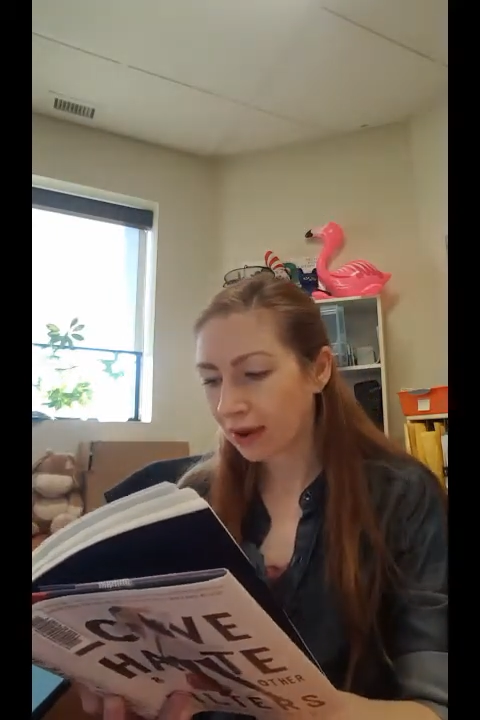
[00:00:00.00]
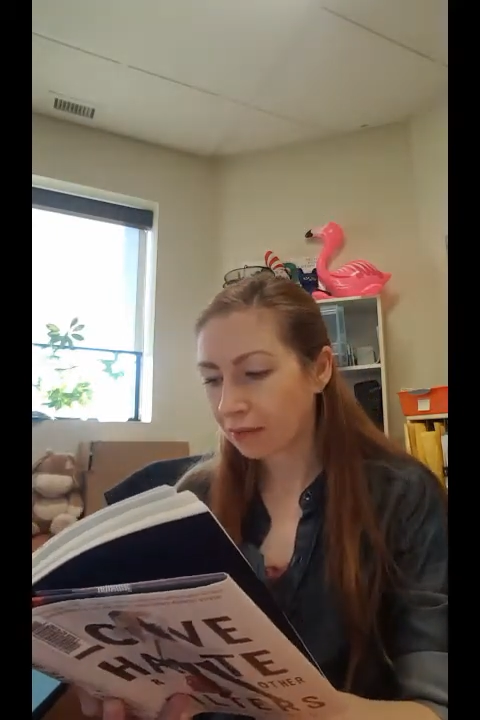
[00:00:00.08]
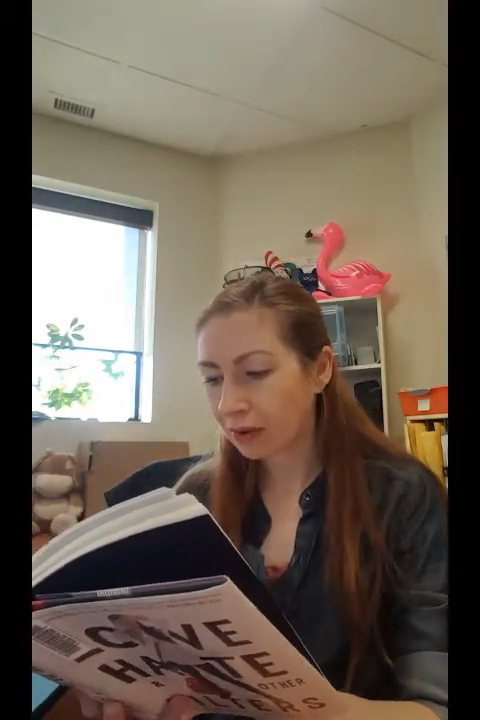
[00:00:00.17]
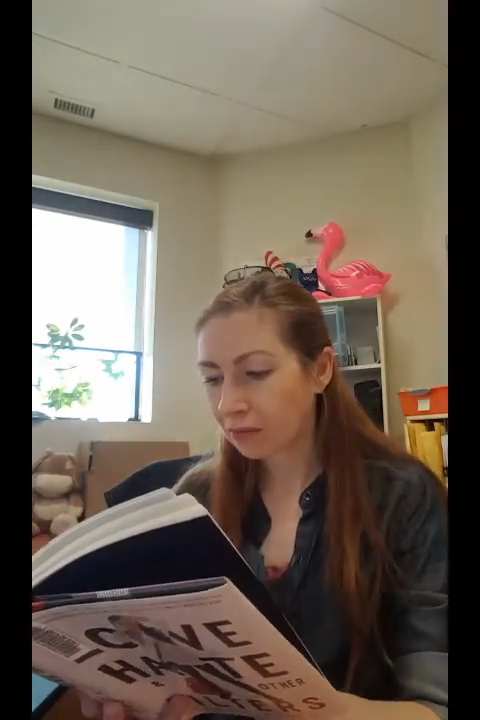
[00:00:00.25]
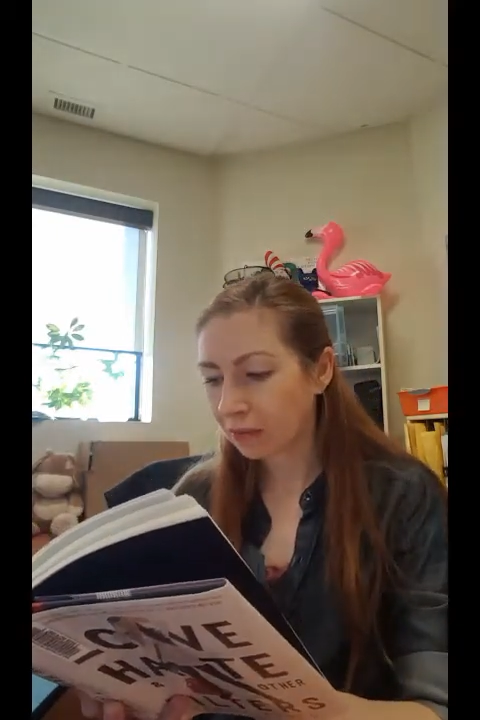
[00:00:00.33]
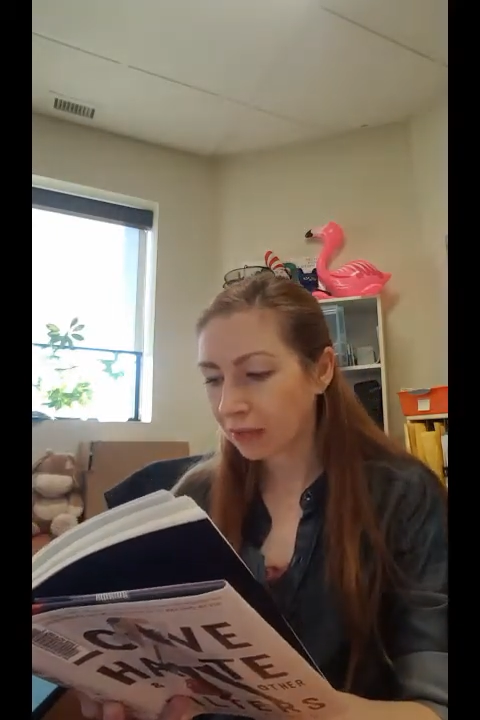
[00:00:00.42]
and
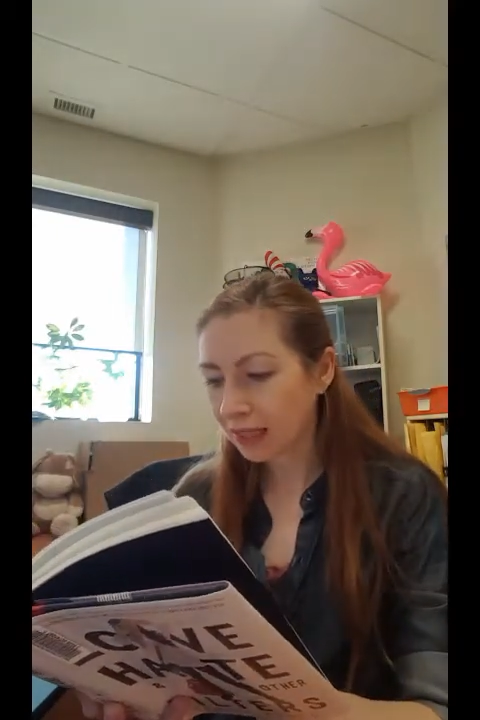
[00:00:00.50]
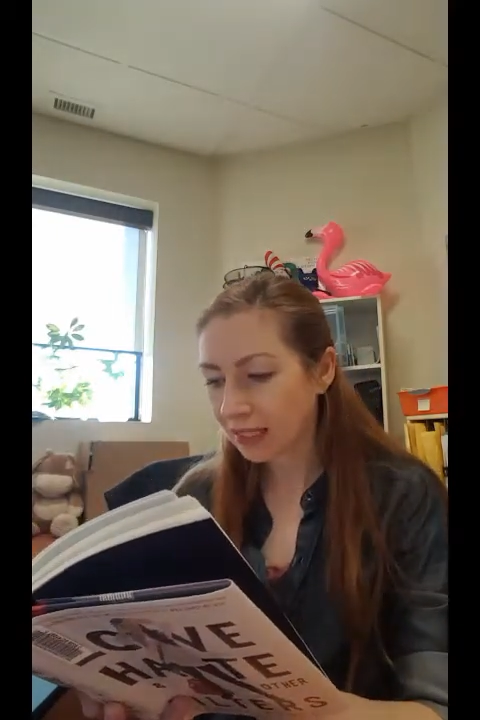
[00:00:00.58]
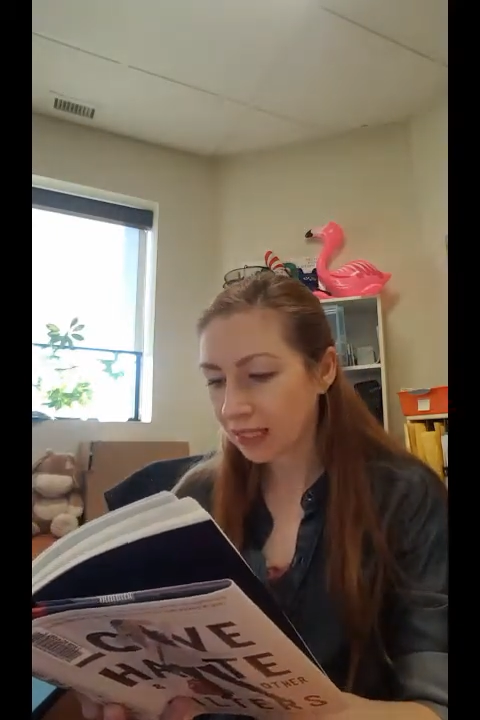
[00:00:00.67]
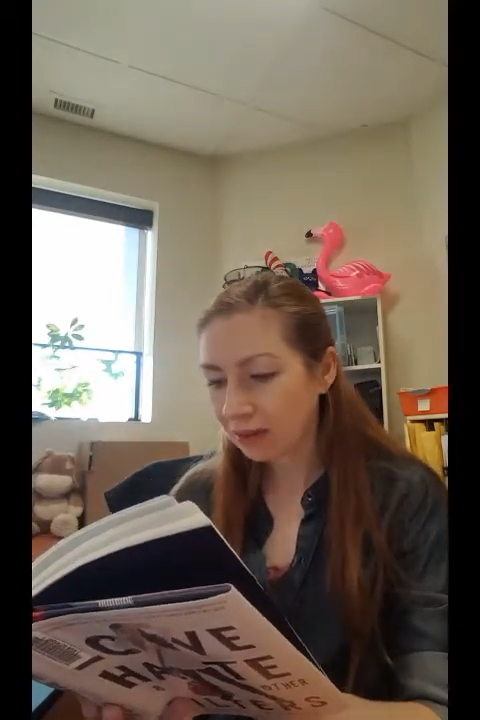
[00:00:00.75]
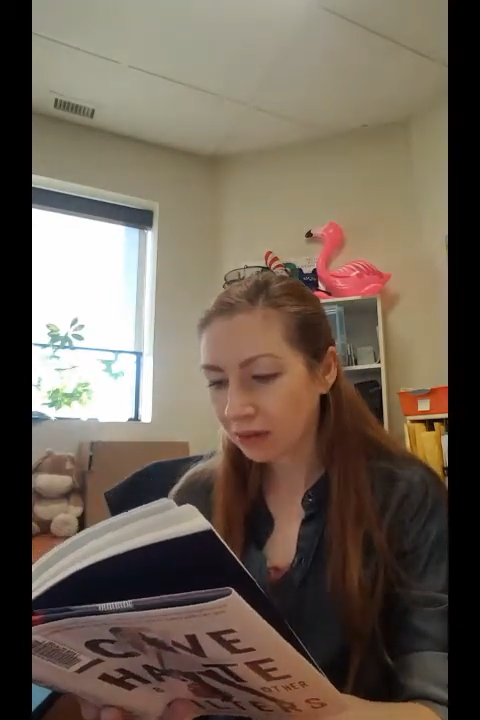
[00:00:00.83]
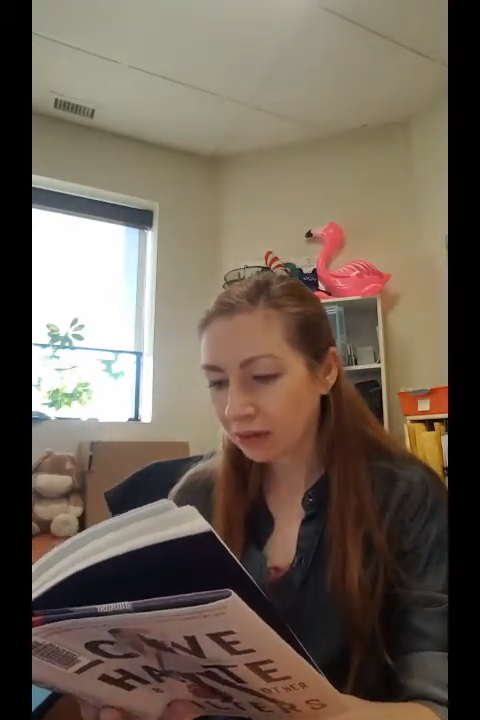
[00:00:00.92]
my mum
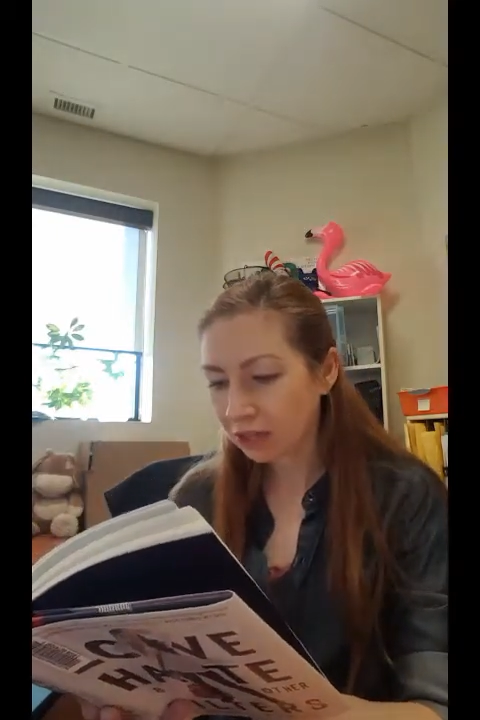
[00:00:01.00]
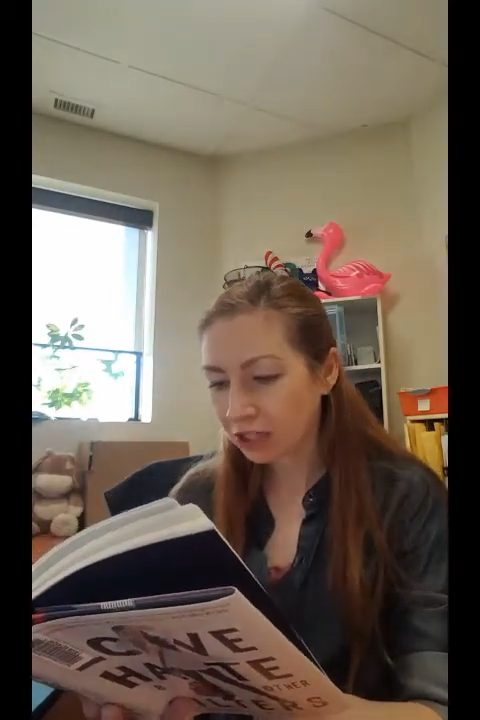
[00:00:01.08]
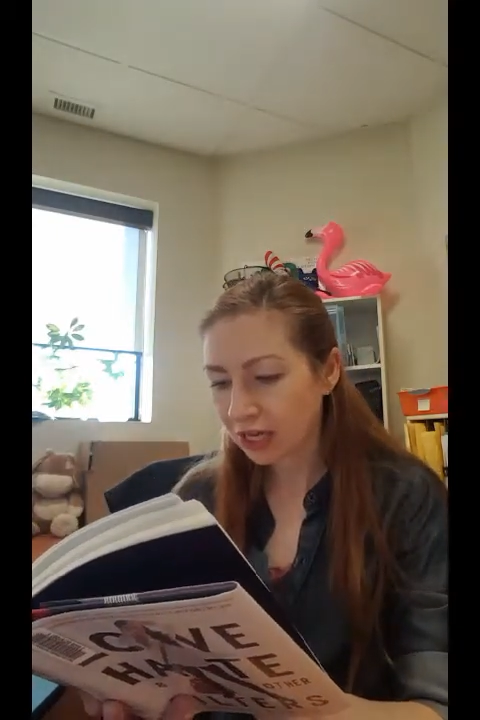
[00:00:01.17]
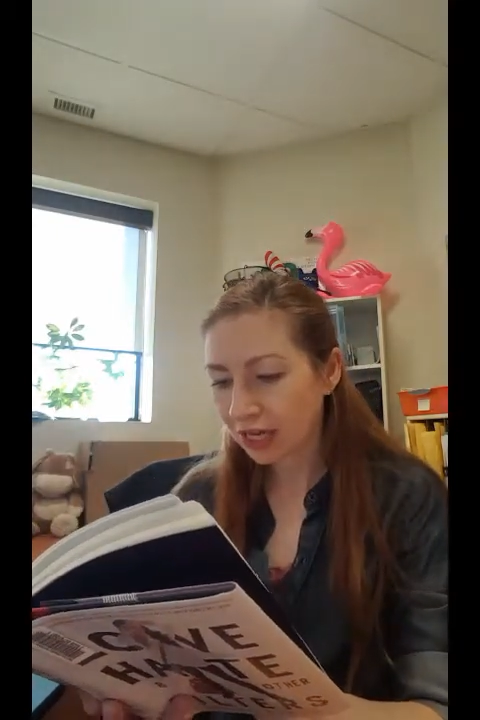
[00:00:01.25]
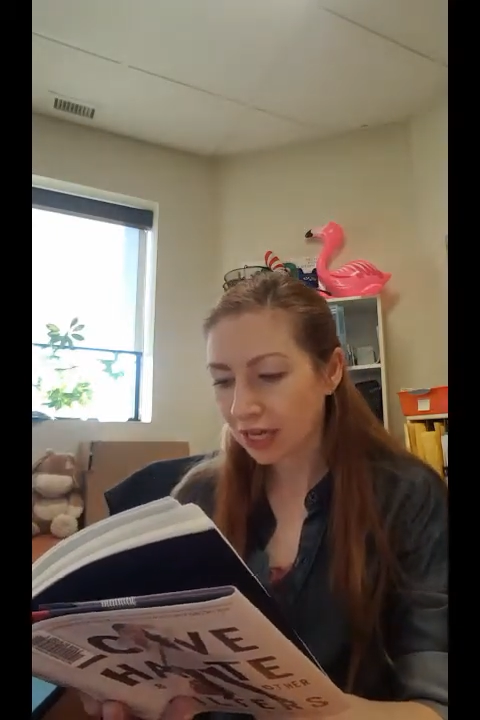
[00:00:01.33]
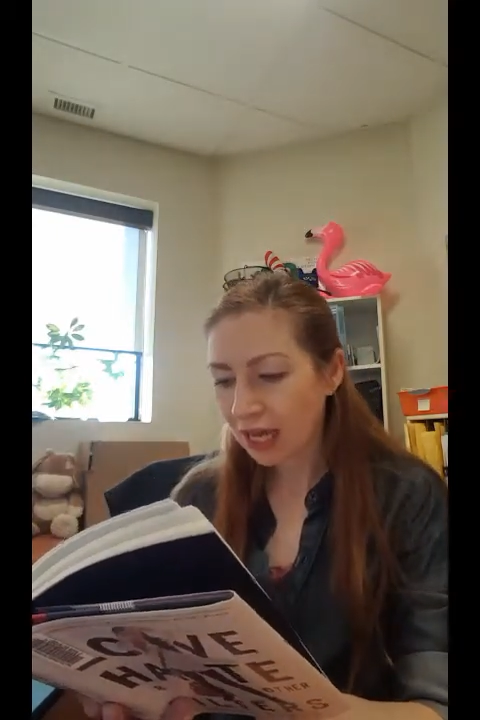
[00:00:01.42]
kisses me on the
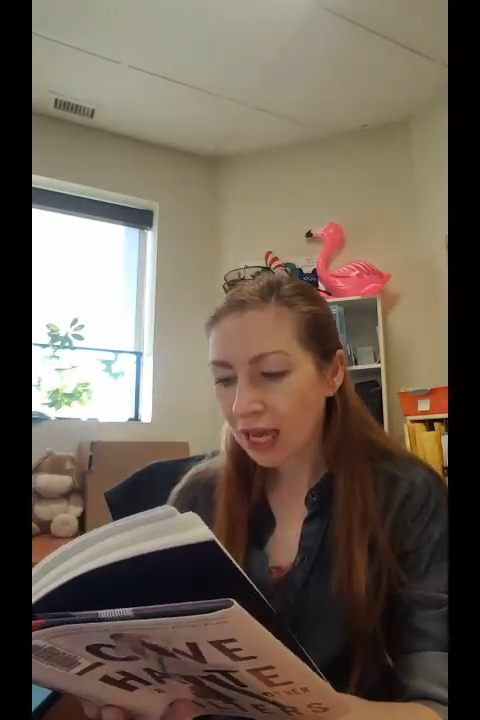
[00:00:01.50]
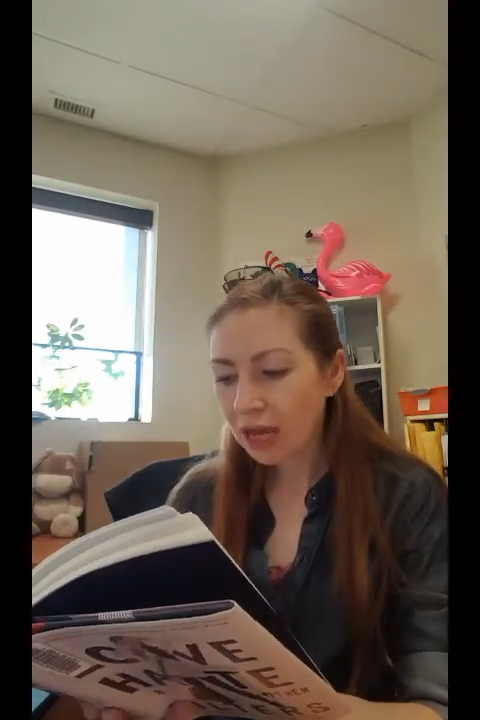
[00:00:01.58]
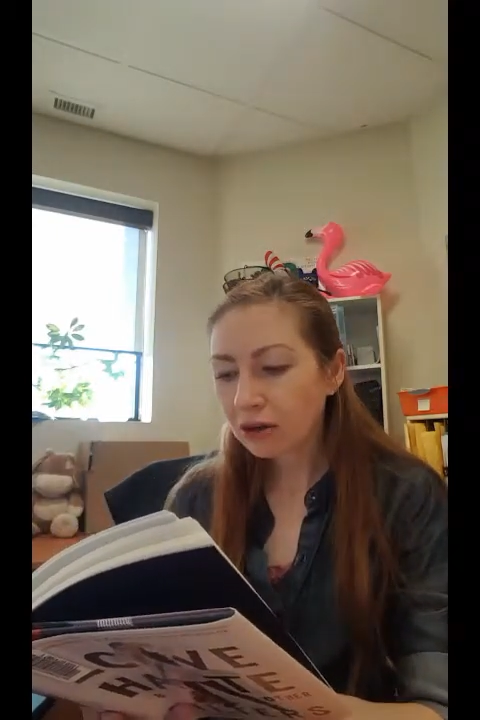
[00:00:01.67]
cheek.